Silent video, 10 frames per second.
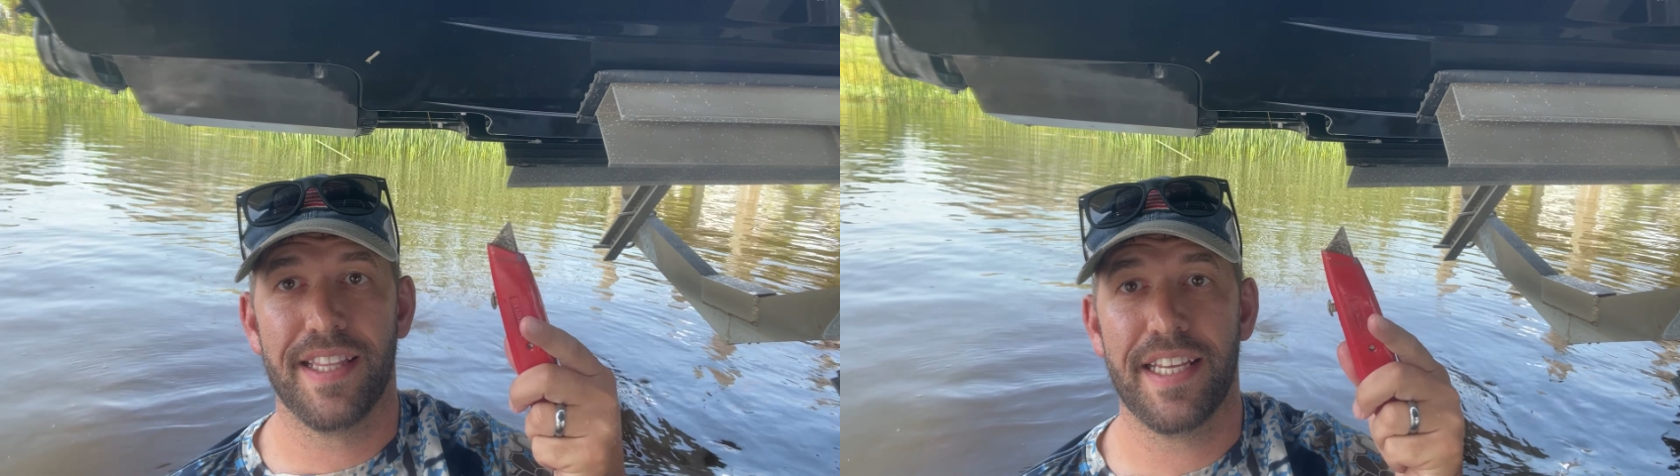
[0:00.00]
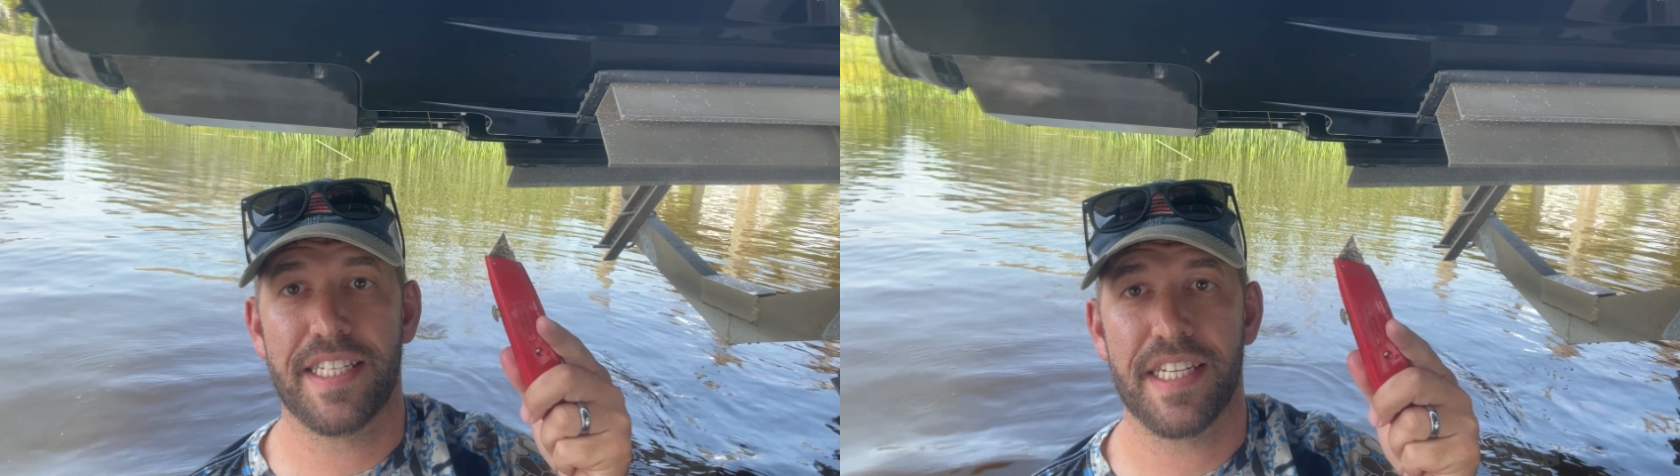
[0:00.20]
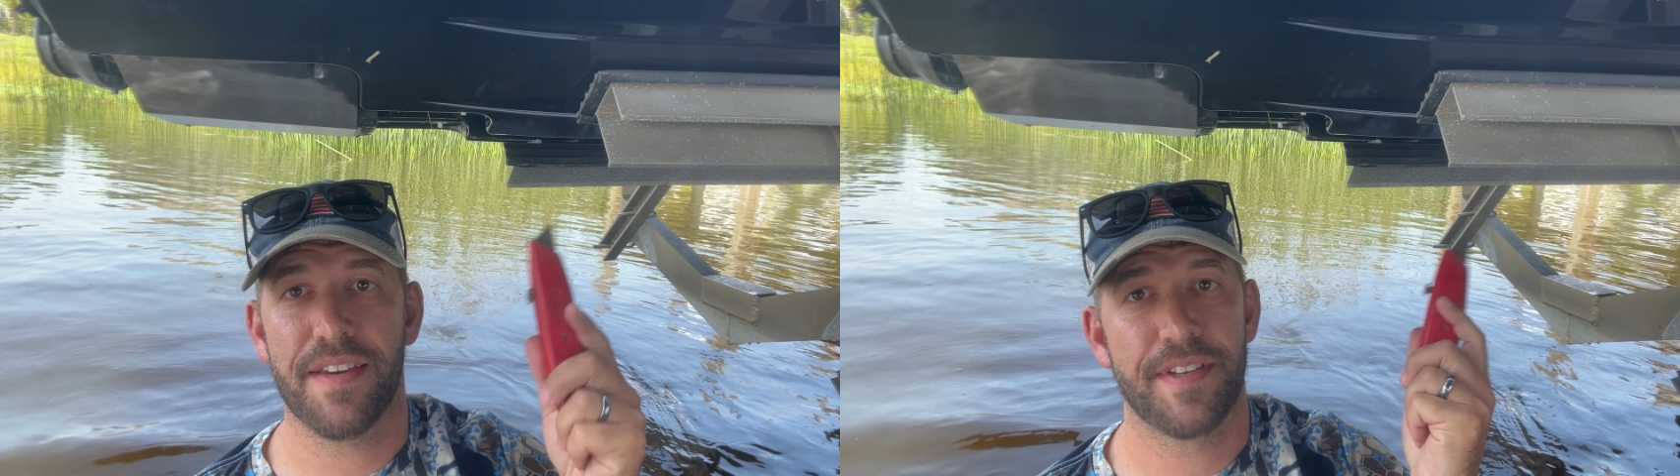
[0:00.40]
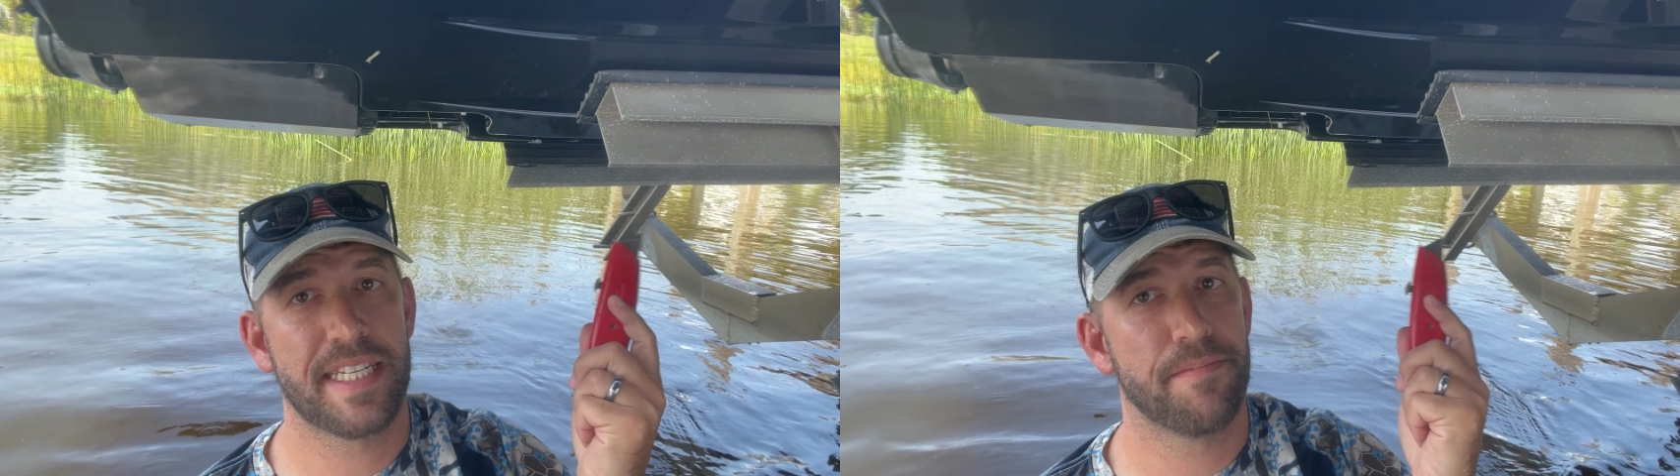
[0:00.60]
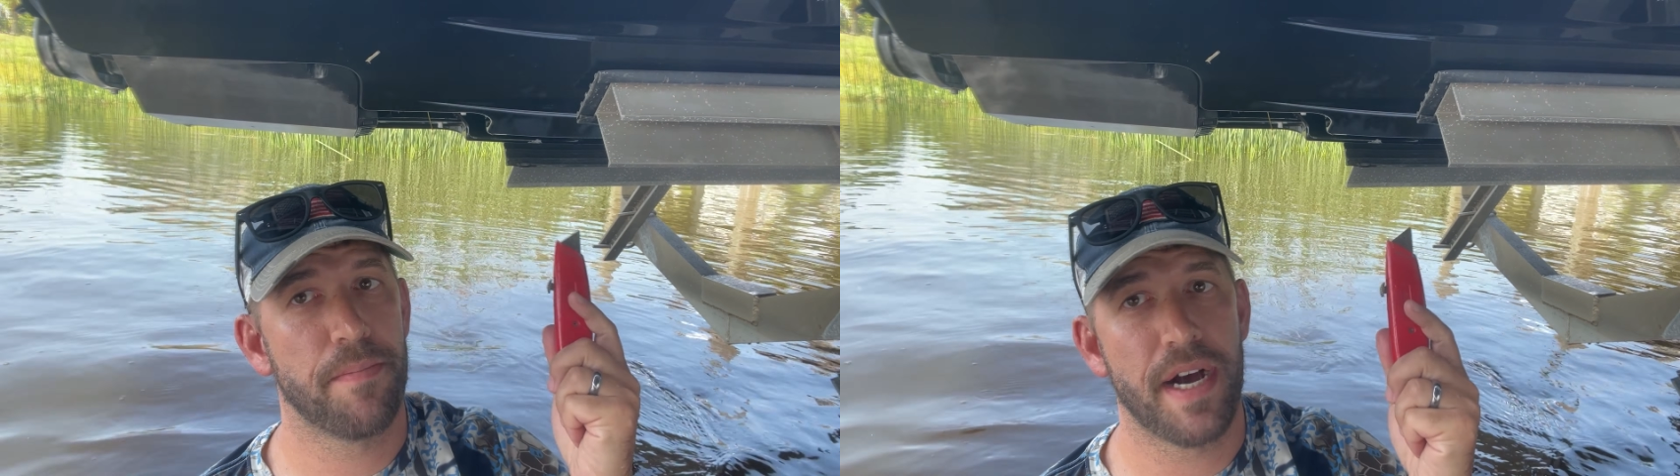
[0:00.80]
Let's see if a
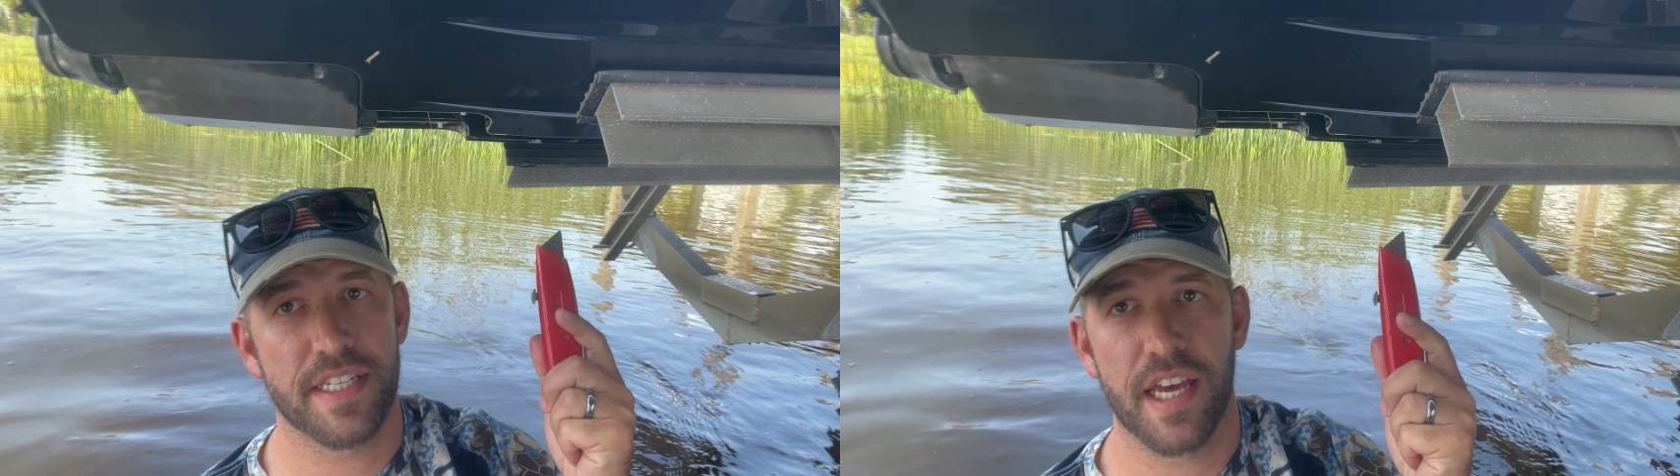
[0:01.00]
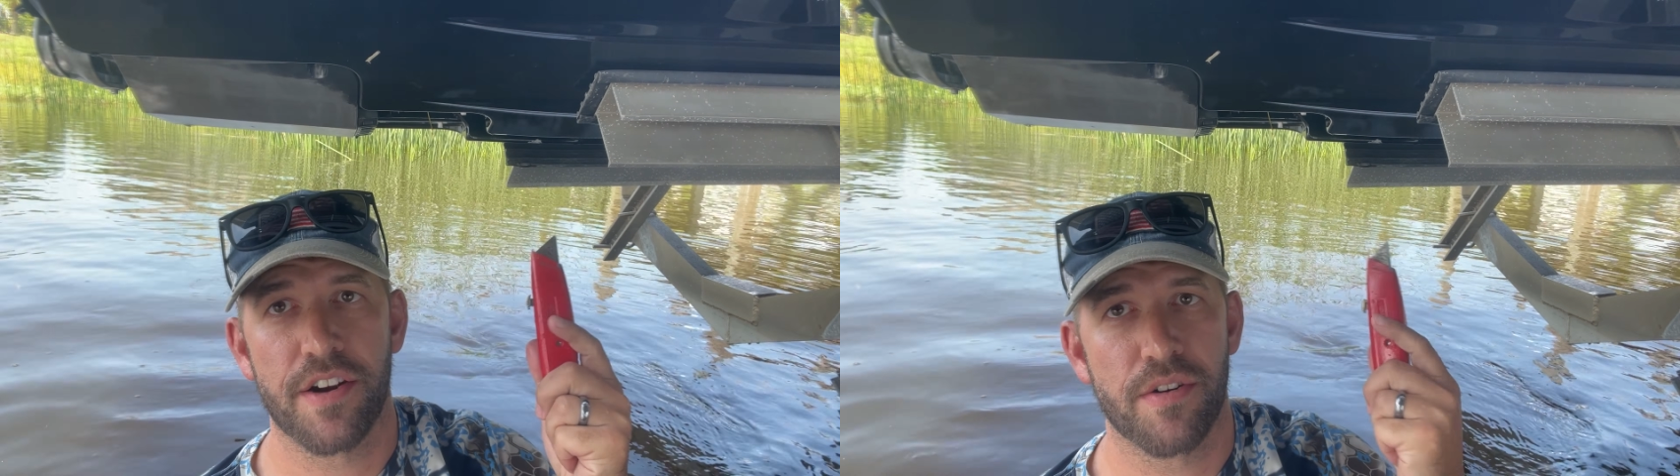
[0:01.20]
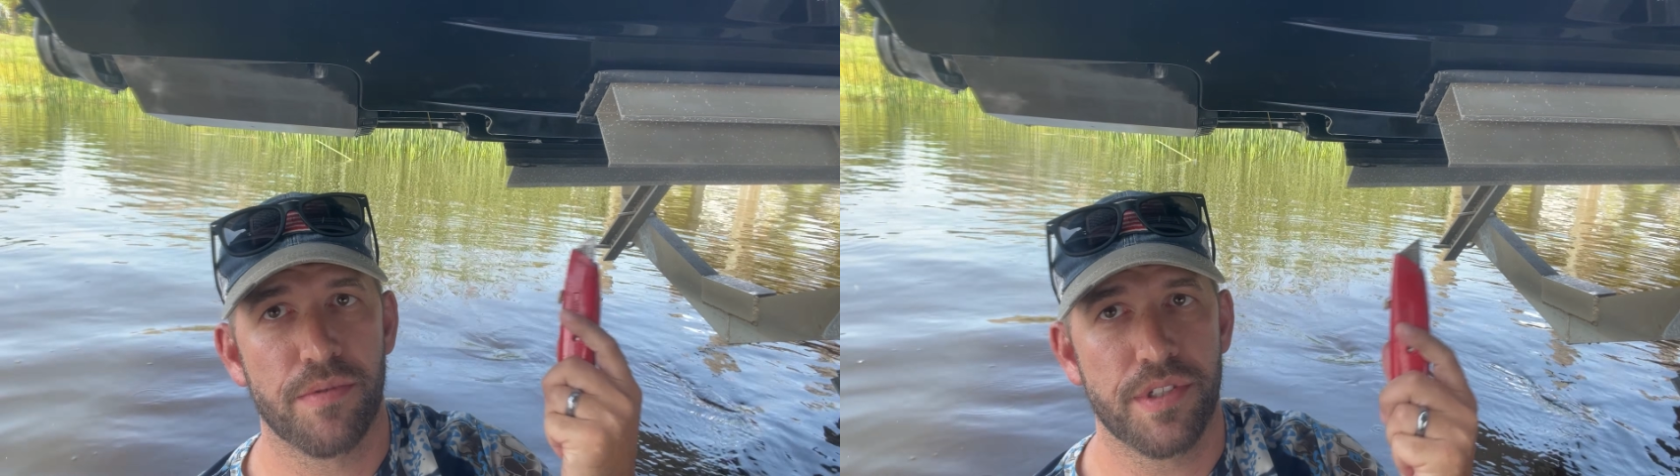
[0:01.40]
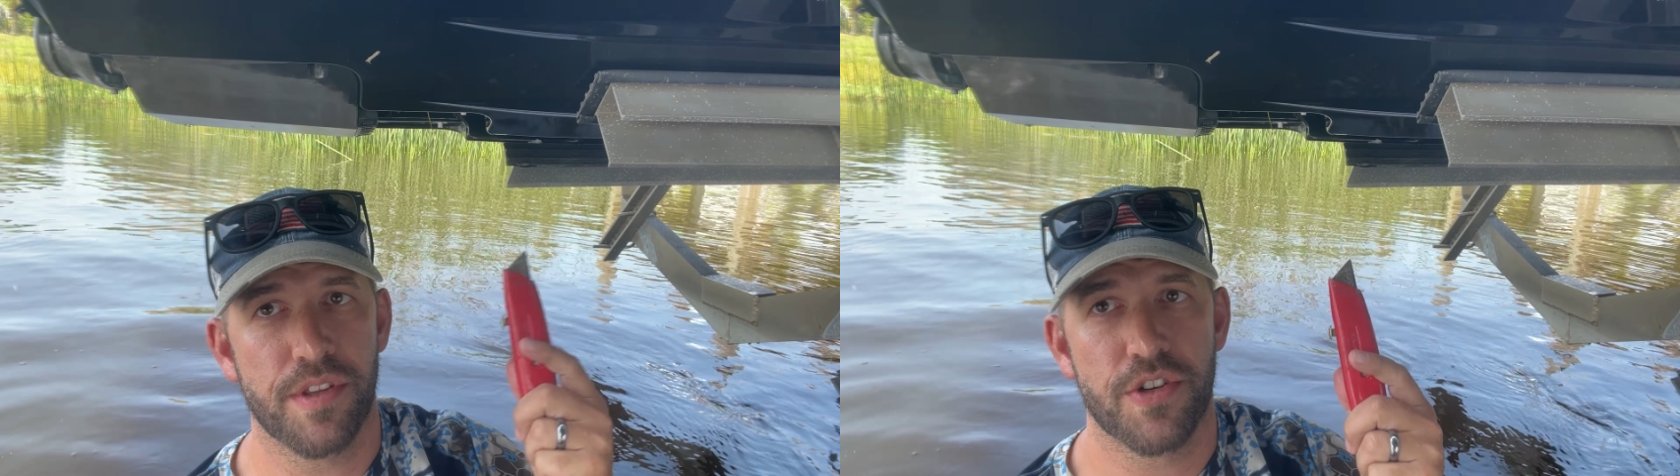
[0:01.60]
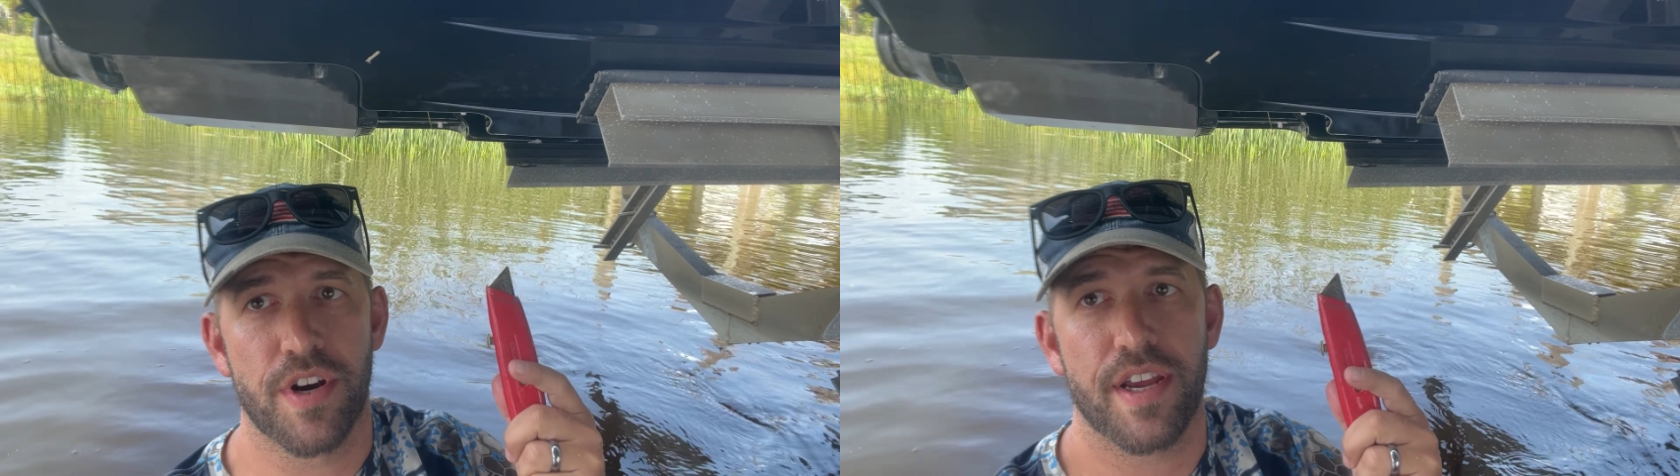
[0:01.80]
simple box cutter will do
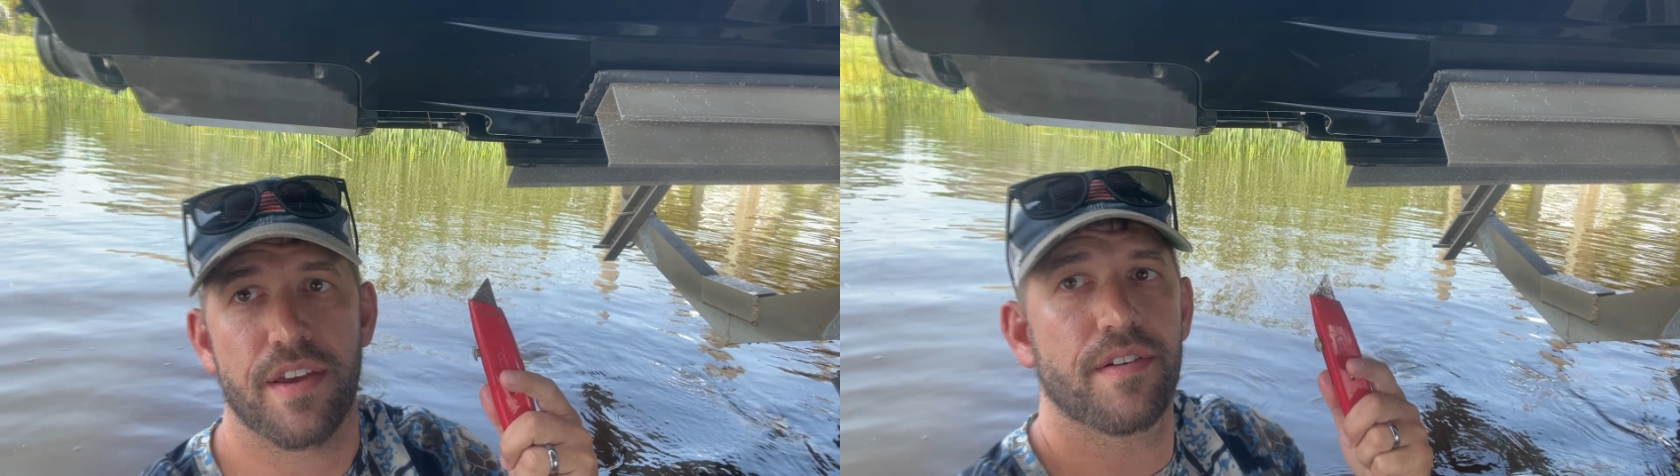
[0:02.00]
the trick.